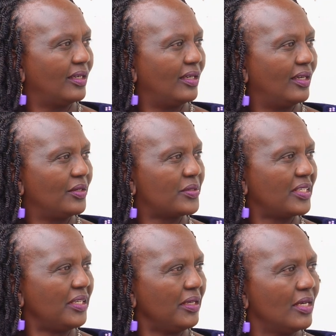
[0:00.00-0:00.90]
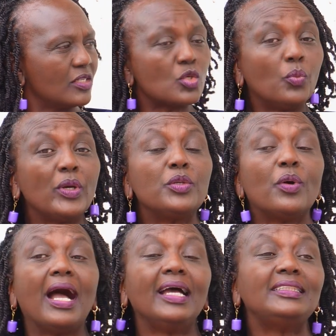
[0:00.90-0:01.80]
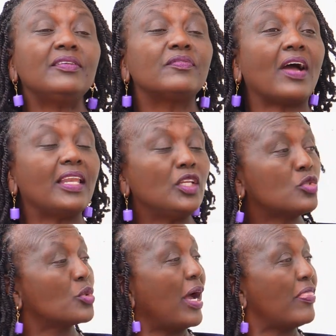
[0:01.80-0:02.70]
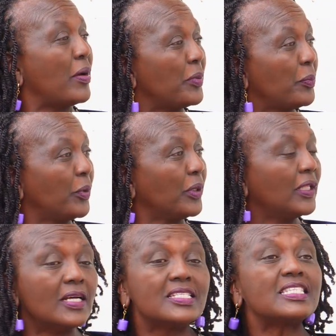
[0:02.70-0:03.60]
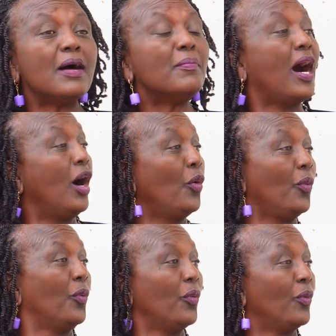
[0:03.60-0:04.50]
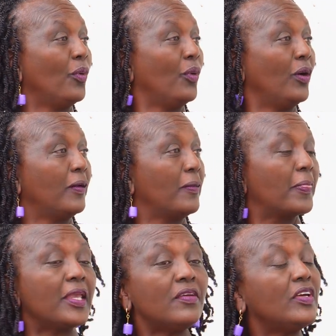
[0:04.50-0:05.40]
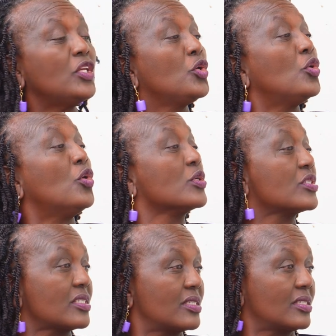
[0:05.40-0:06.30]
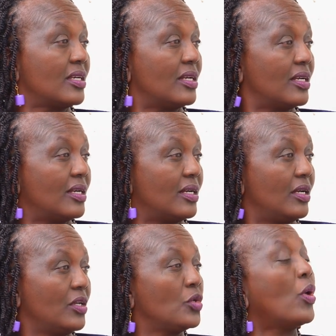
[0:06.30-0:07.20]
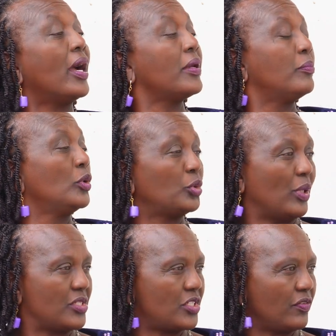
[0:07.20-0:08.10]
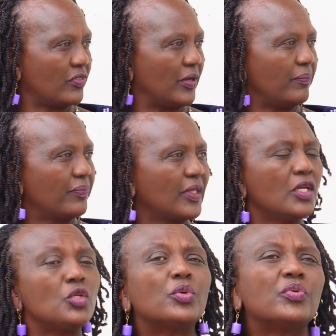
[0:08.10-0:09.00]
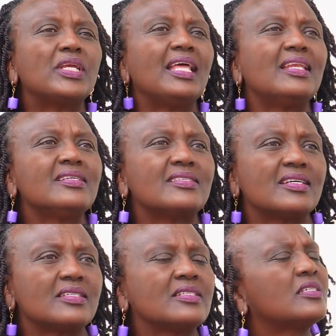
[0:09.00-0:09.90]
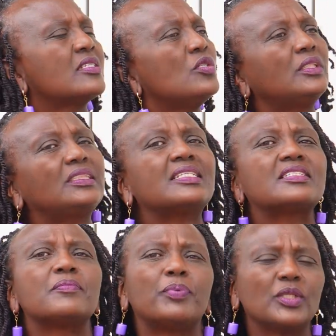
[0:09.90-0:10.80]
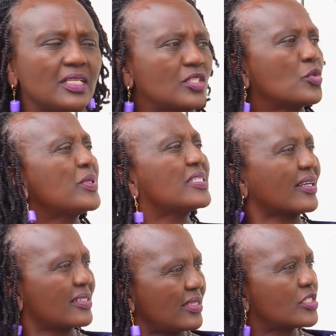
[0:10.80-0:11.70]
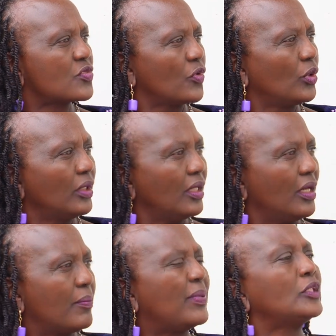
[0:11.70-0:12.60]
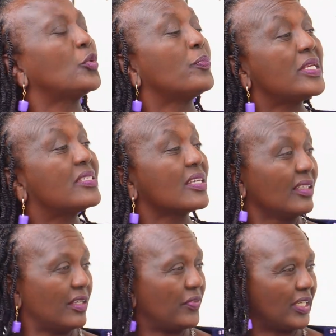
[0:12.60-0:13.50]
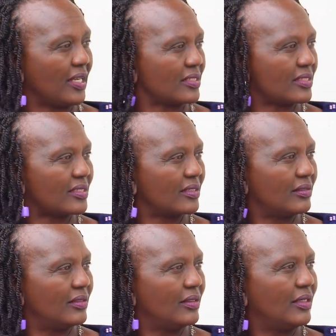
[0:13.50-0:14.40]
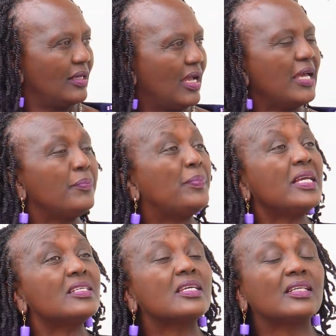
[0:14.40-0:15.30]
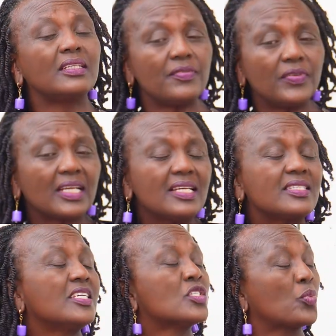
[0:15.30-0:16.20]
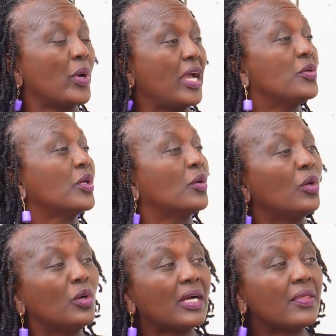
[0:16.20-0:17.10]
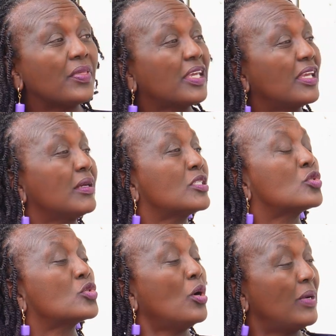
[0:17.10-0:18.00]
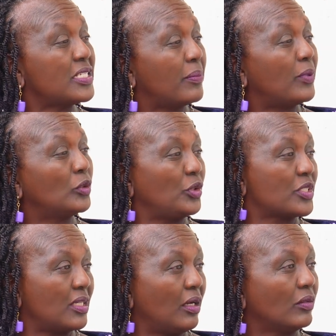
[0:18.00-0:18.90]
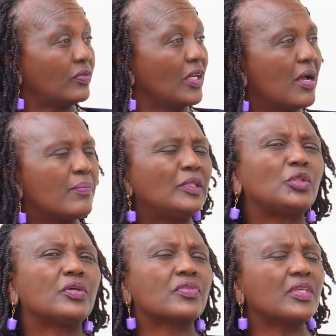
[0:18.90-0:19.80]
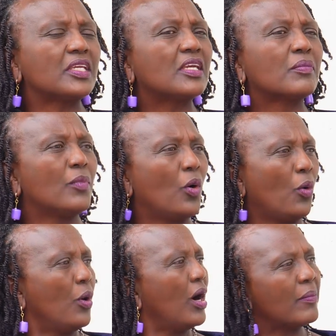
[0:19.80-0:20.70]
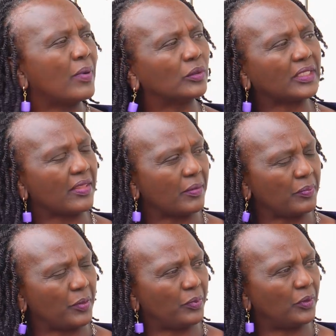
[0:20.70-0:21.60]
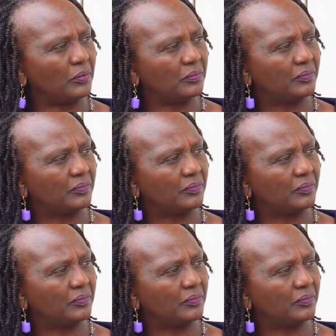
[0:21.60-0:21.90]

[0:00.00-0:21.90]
You see? So when you're adding value to other people, somehow, even yours, you are able to achieve them. You realize that it is not just important to be successful, but to be significant. And being significant is where you're no longer thinking so much about yourself, but you're thinking more about other people.